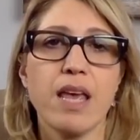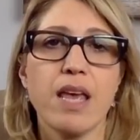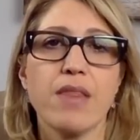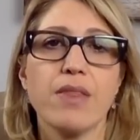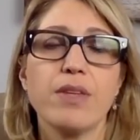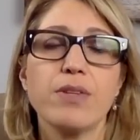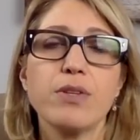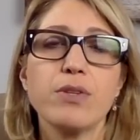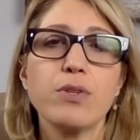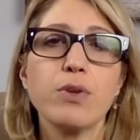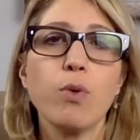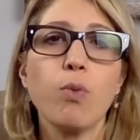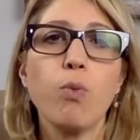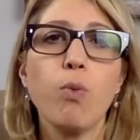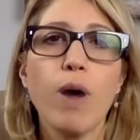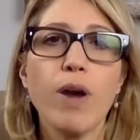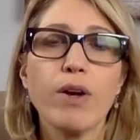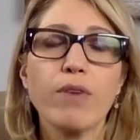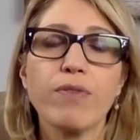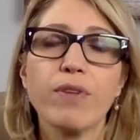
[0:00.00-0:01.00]
This is
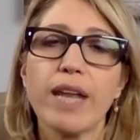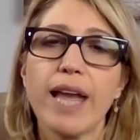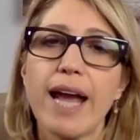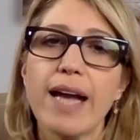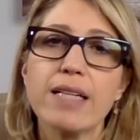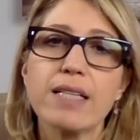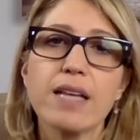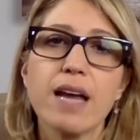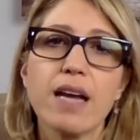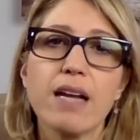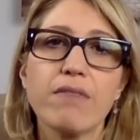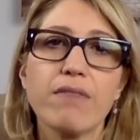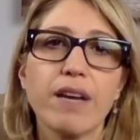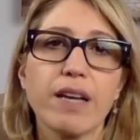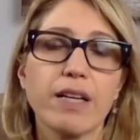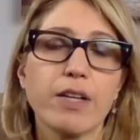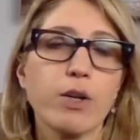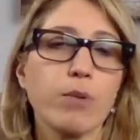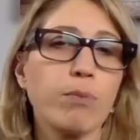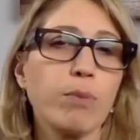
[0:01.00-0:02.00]
it acts kind of
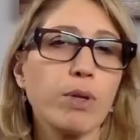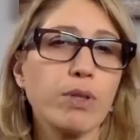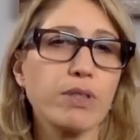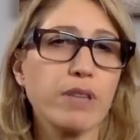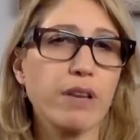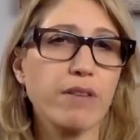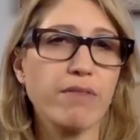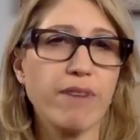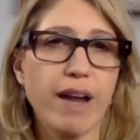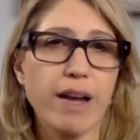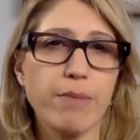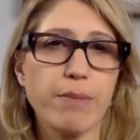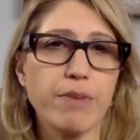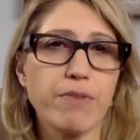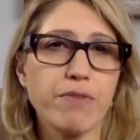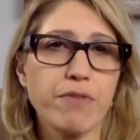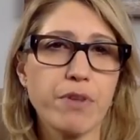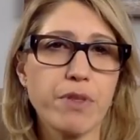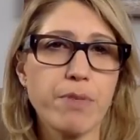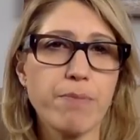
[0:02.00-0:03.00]
like your multivitamin
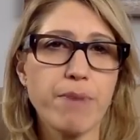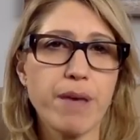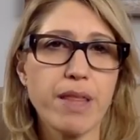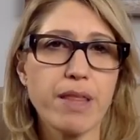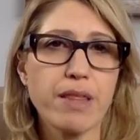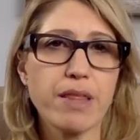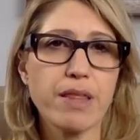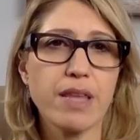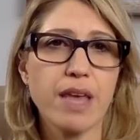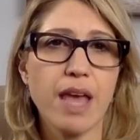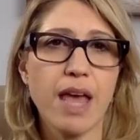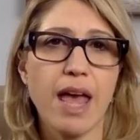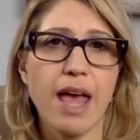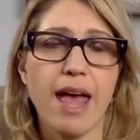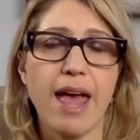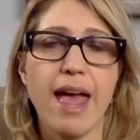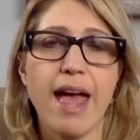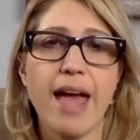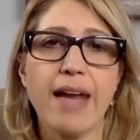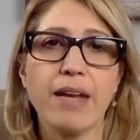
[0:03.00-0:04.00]
for the month,
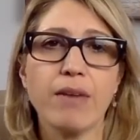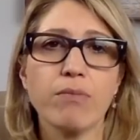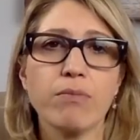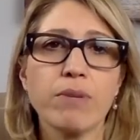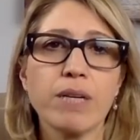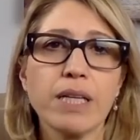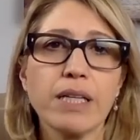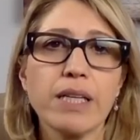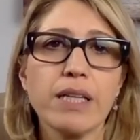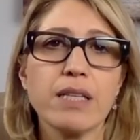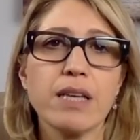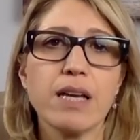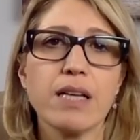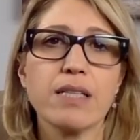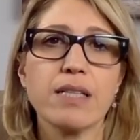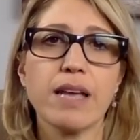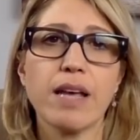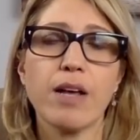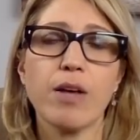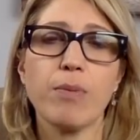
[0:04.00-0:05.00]
and it really
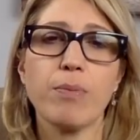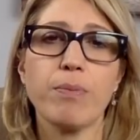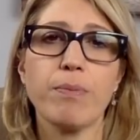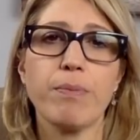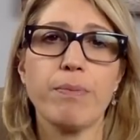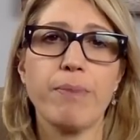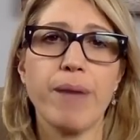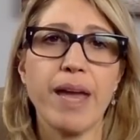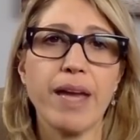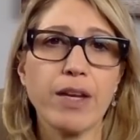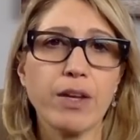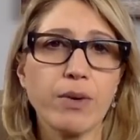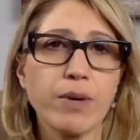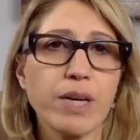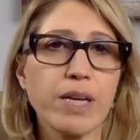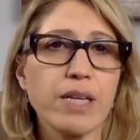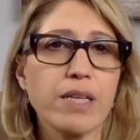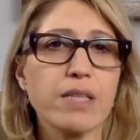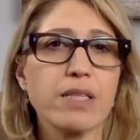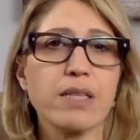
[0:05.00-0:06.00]
does help
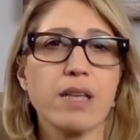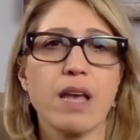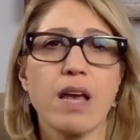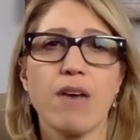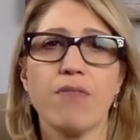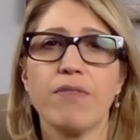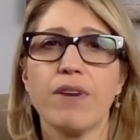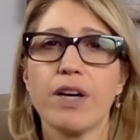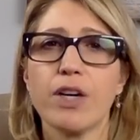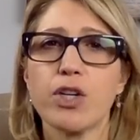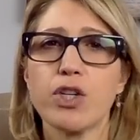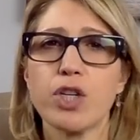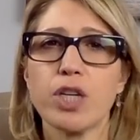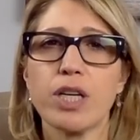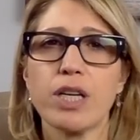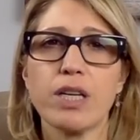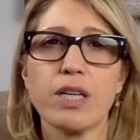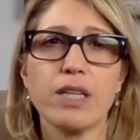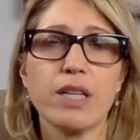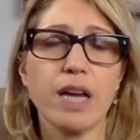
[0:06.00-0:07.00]
pancreas
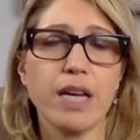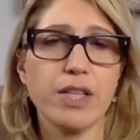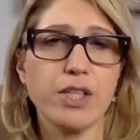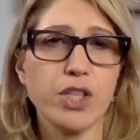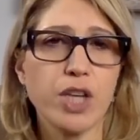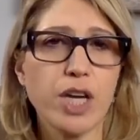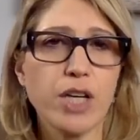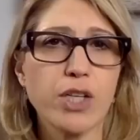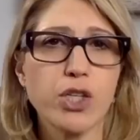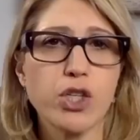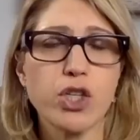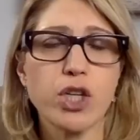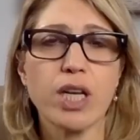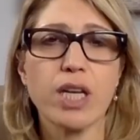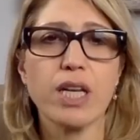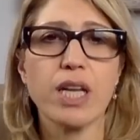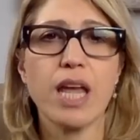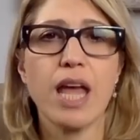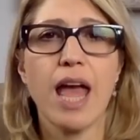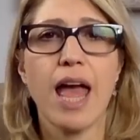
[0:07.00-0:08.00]
function,
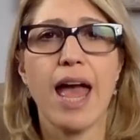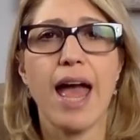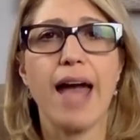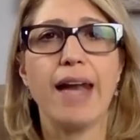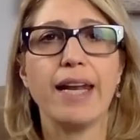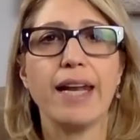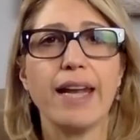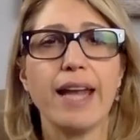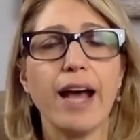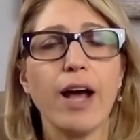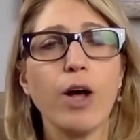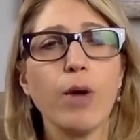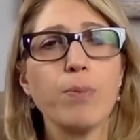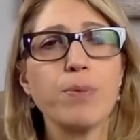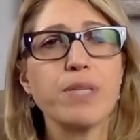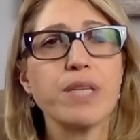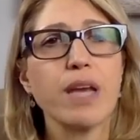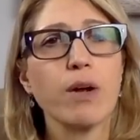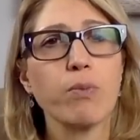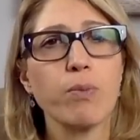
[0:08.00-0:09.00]
digestion, and it
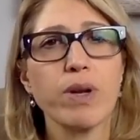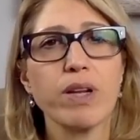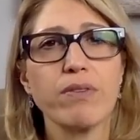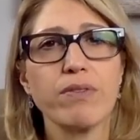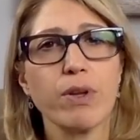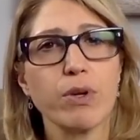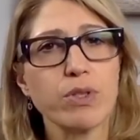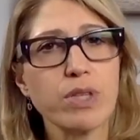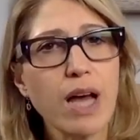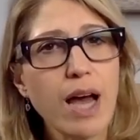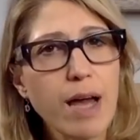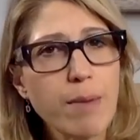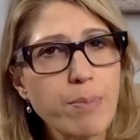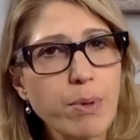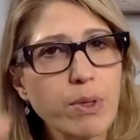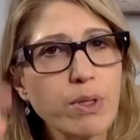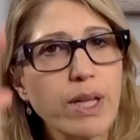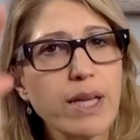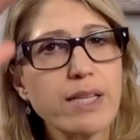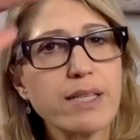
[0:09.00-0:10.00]
helps get rid of those
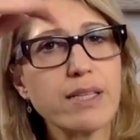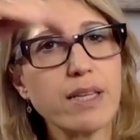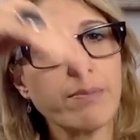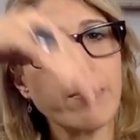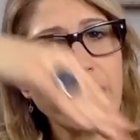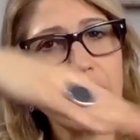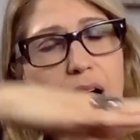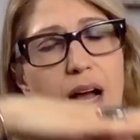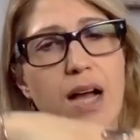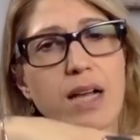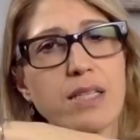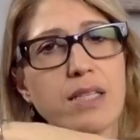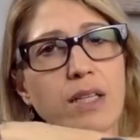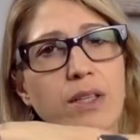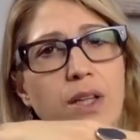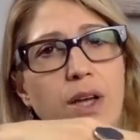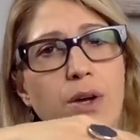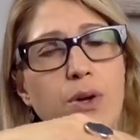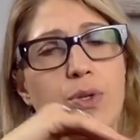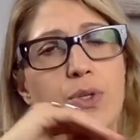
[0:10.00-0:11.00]
hypoglycemic highs and
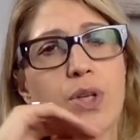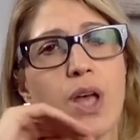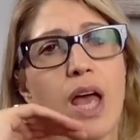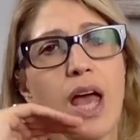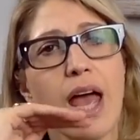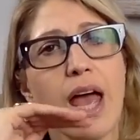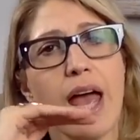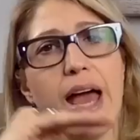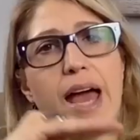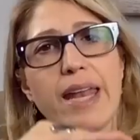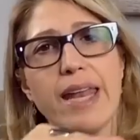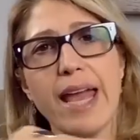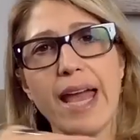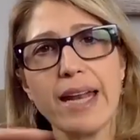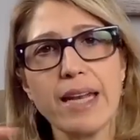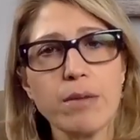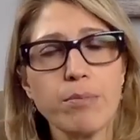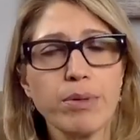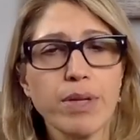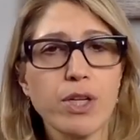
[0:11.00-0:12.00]
lows and
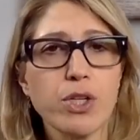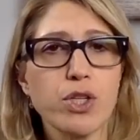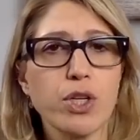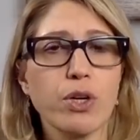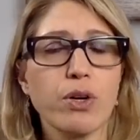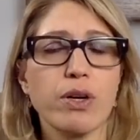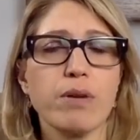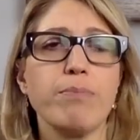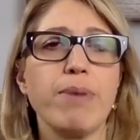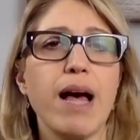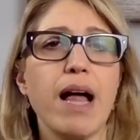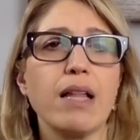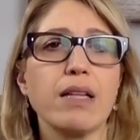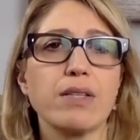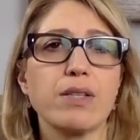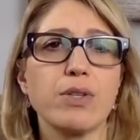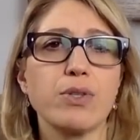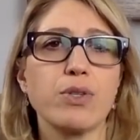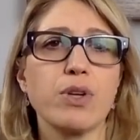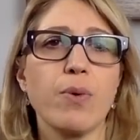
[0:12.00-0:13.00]
any blood sugar
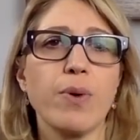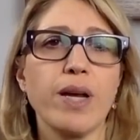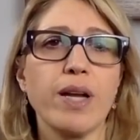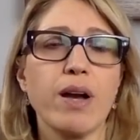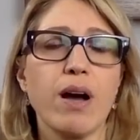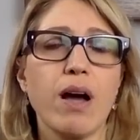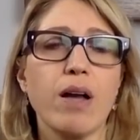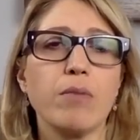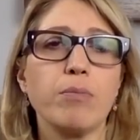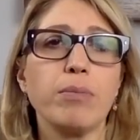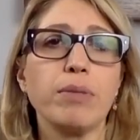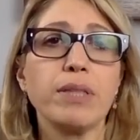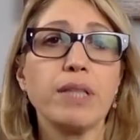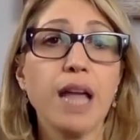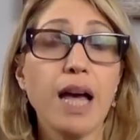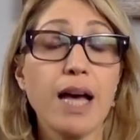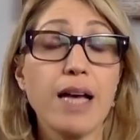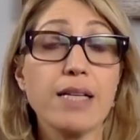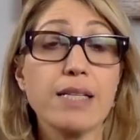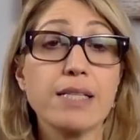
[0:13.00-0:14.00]
imbalances going on.
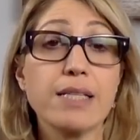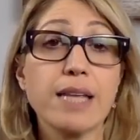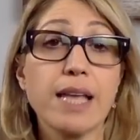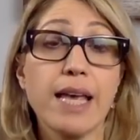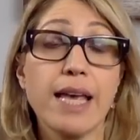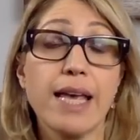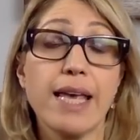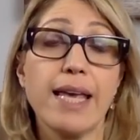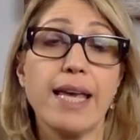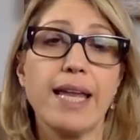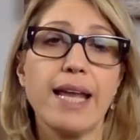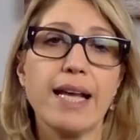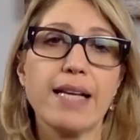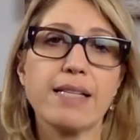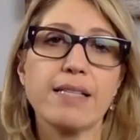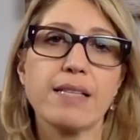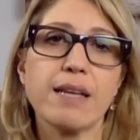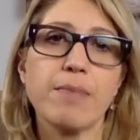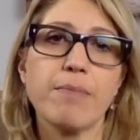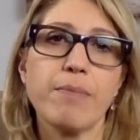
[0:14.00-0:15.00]
Plus, it
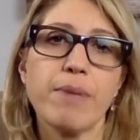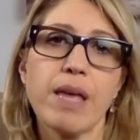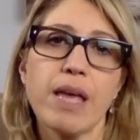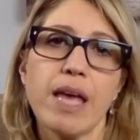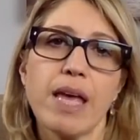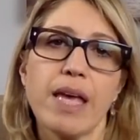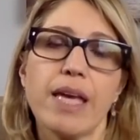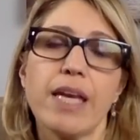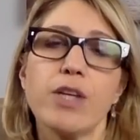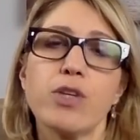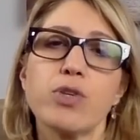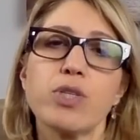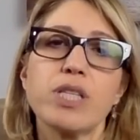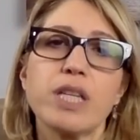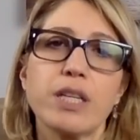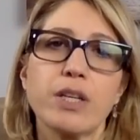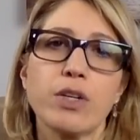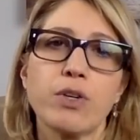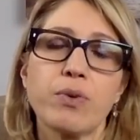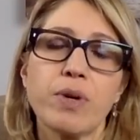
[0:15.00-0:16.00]
has some
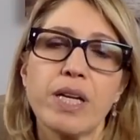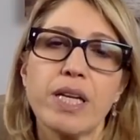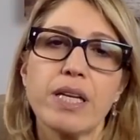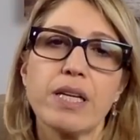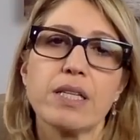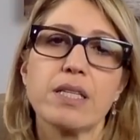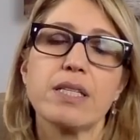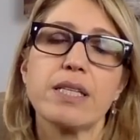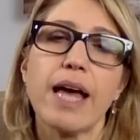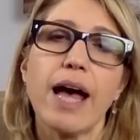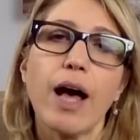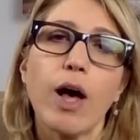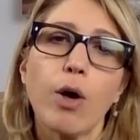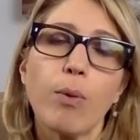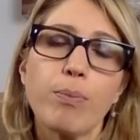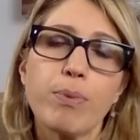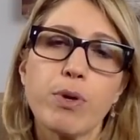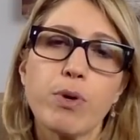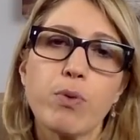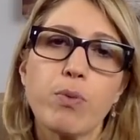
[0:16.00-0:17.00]
interesting ingredients to
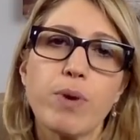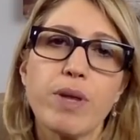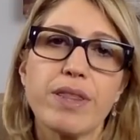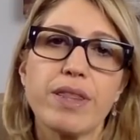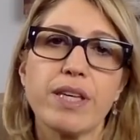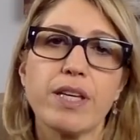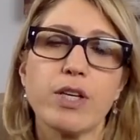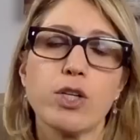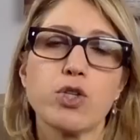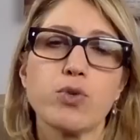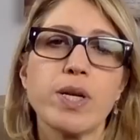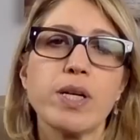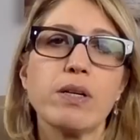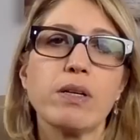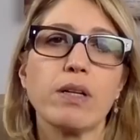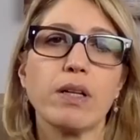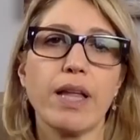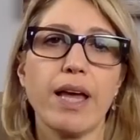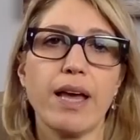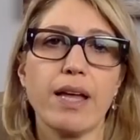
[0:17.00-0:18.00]
help you with the adrenal
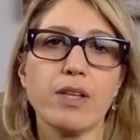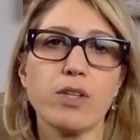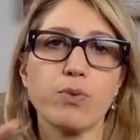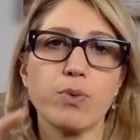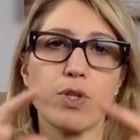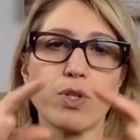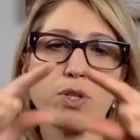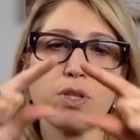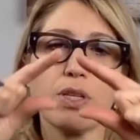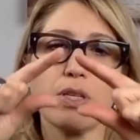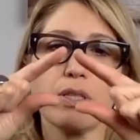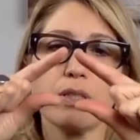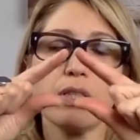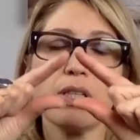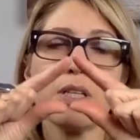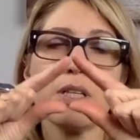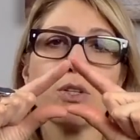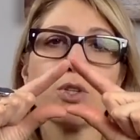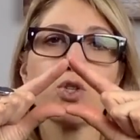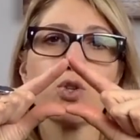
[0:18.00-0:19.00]
glands, which are these
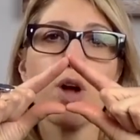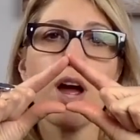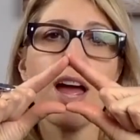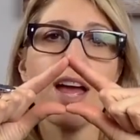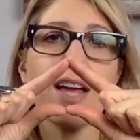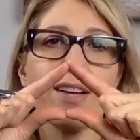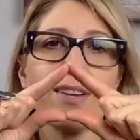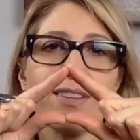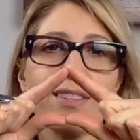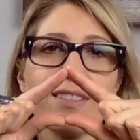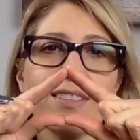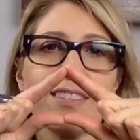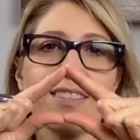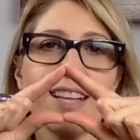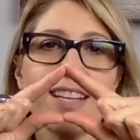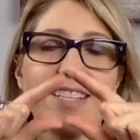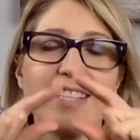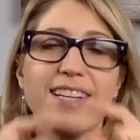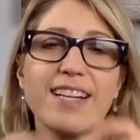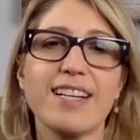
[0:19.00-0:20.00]
little triangles
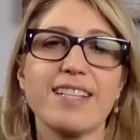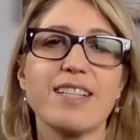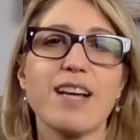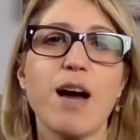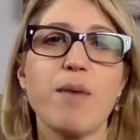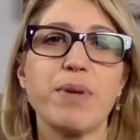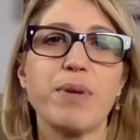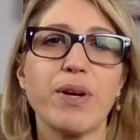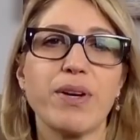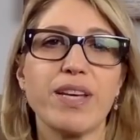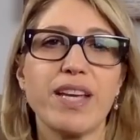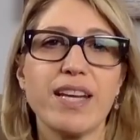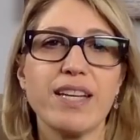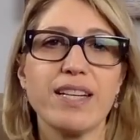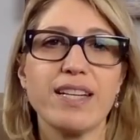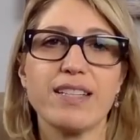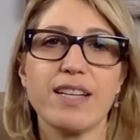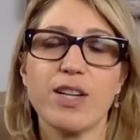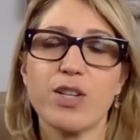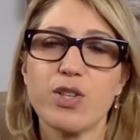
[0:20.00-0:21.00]
that sit on top of your
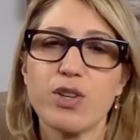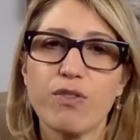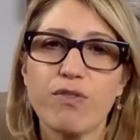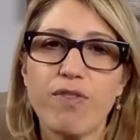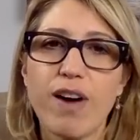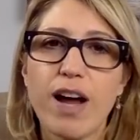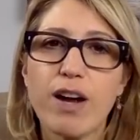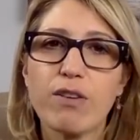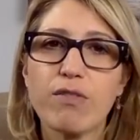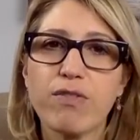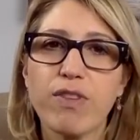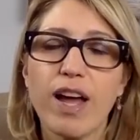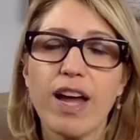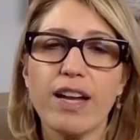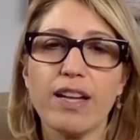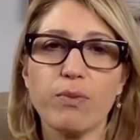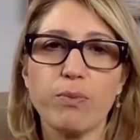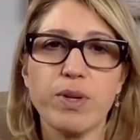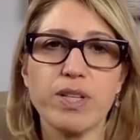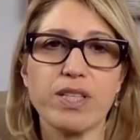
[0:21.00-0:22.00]
kidneys, and it's your fight or
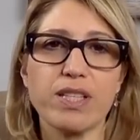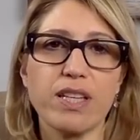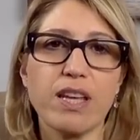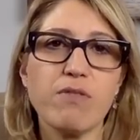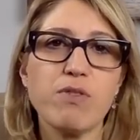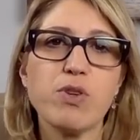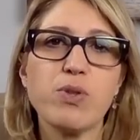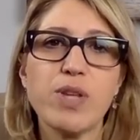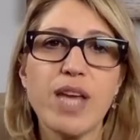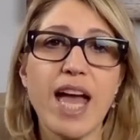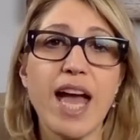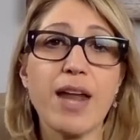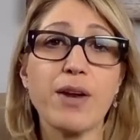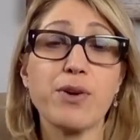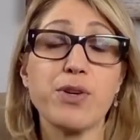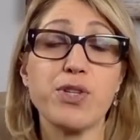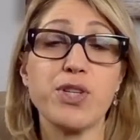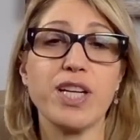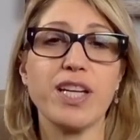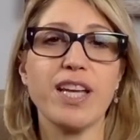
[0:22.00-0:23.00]
flight. It would give you the
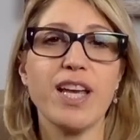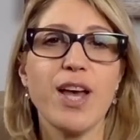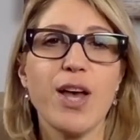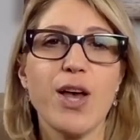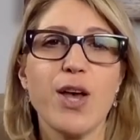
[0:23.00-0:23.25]
energy